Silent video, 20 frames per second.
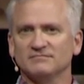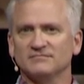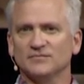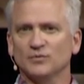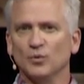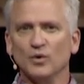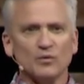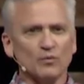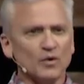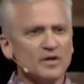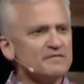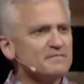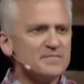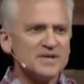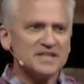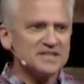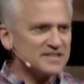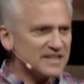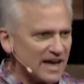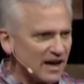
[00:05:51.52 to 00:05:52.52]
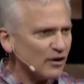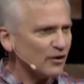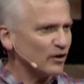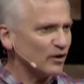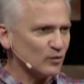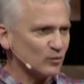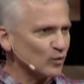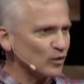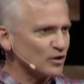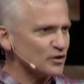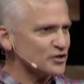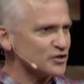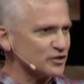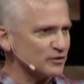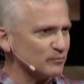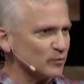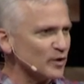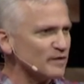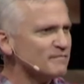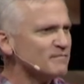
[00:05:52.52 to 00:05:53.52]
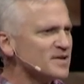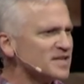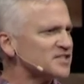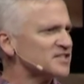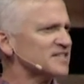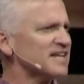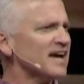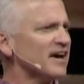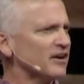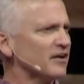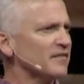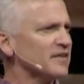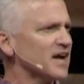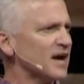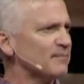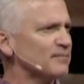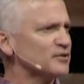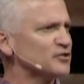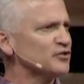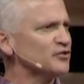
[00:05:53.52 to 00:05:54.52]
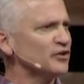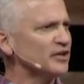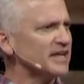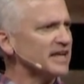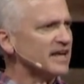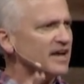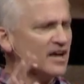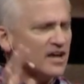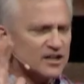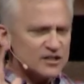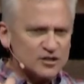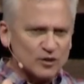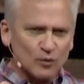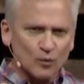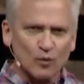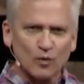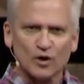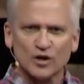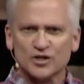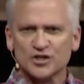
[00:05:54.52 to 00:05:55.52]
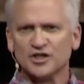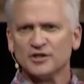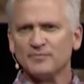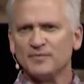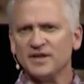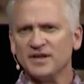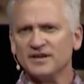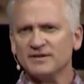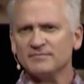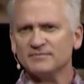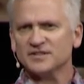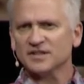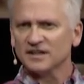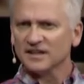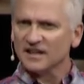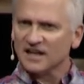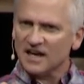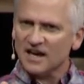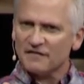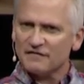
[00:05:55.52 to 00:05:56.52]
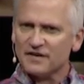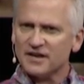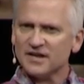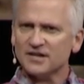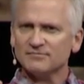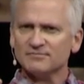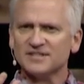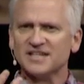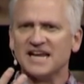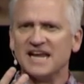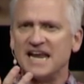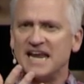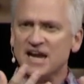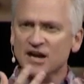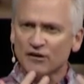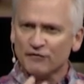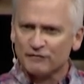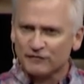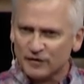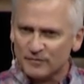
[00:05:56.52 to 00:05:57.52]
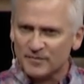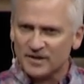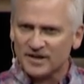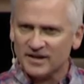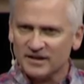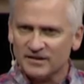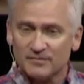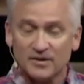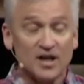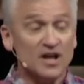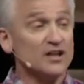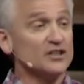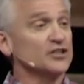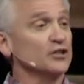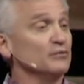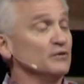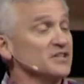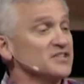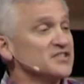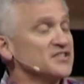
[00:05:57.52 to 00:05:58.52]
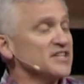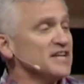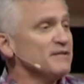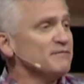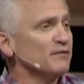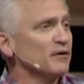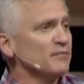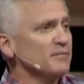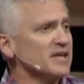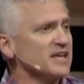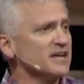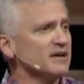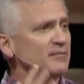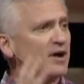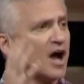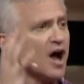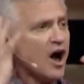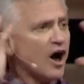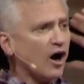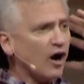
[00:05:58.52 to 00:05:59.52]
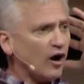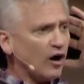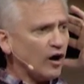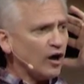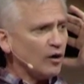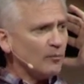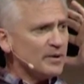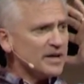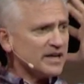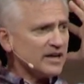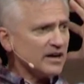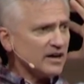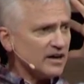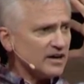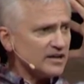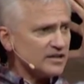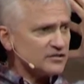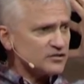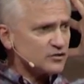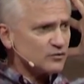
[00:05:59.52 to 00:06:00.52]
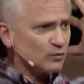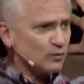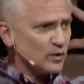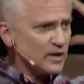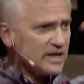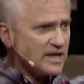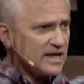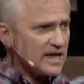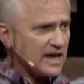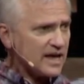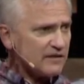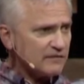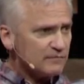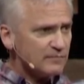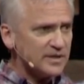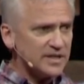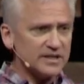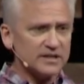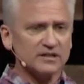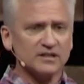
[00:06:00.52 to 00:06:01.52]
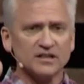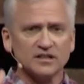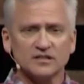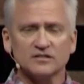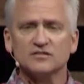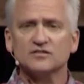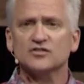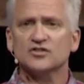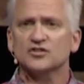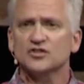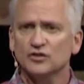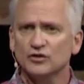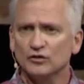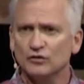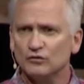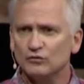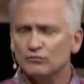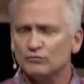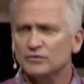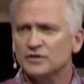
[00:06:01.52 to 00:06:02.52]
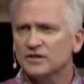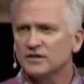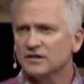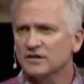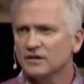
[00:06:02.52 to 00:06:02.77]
We've missed out on worship. We've missed out on the opportunity to worship Him, to love Him, to hear from Him, to receive from Him, all because we have been consumed